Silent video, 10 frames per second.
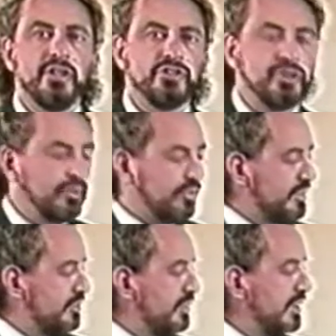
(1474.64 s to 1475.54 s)
So if
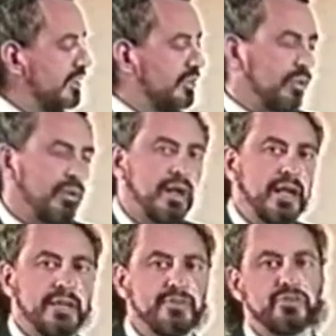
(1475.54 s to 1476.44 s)
this feeling
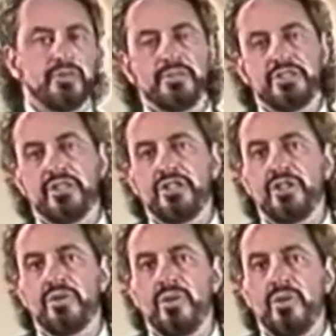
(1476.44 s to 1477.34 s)
derives from a
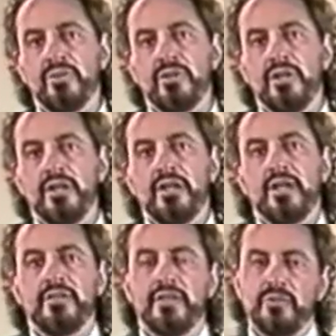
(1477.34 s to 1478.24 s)
6-year-old,
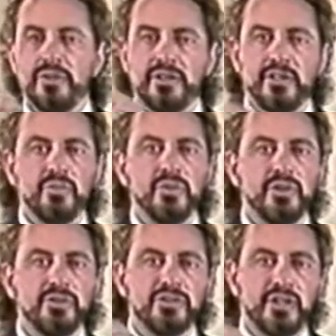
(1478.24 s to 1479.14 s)
then we need
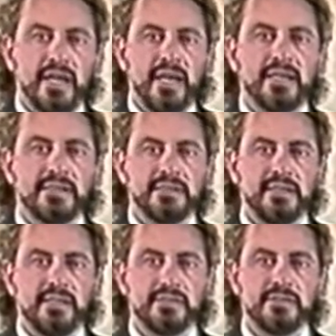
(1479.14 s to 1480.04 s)
words to
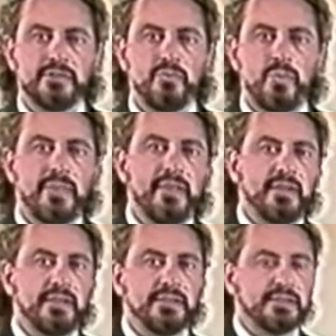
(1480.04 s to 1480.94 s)
access
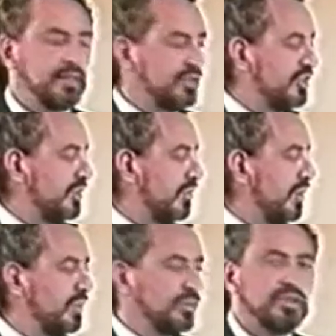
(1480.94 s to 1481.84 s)
a
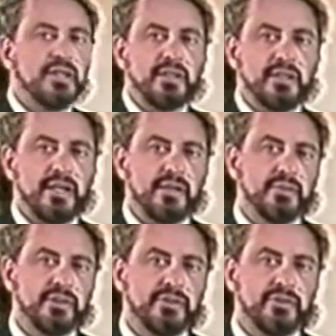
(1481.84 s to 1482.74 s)
6-year-old's
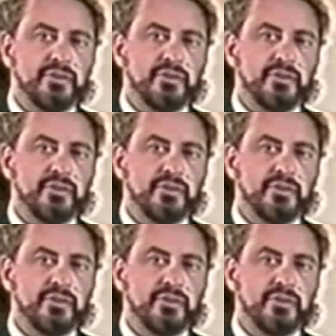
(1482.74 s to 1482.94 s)
language.